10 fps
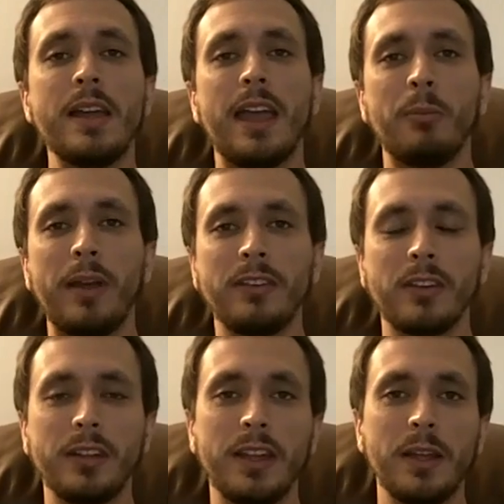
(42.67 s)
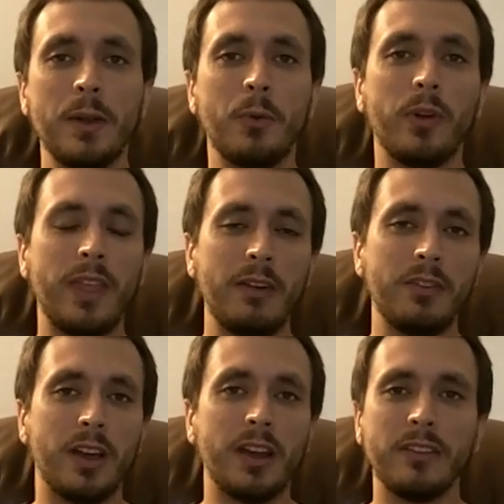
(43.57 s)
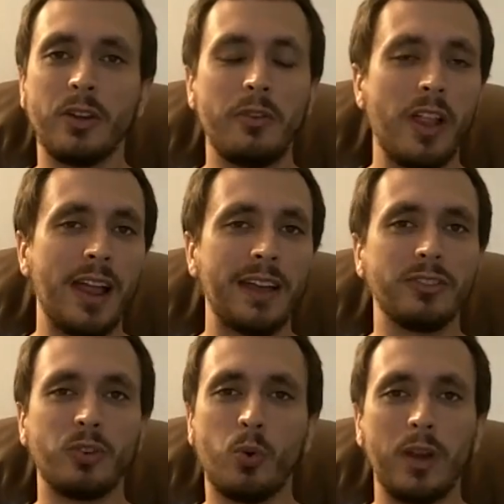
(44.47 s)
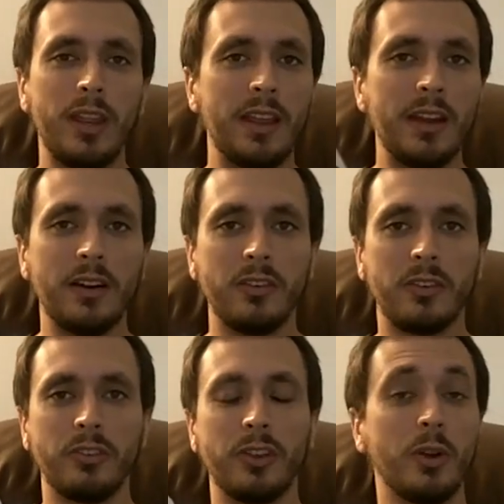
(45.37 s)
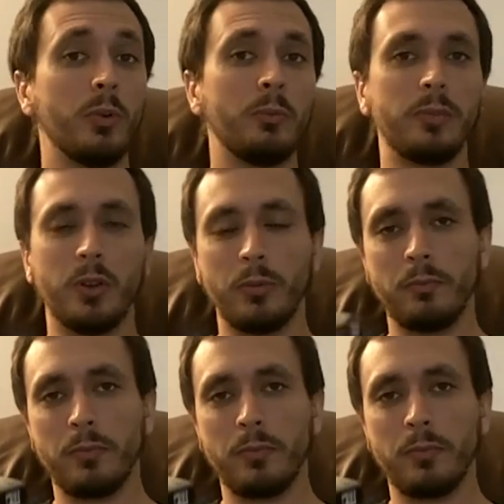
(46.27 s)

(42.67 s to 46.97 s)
And basically, what they've done is over the last 20 years or so a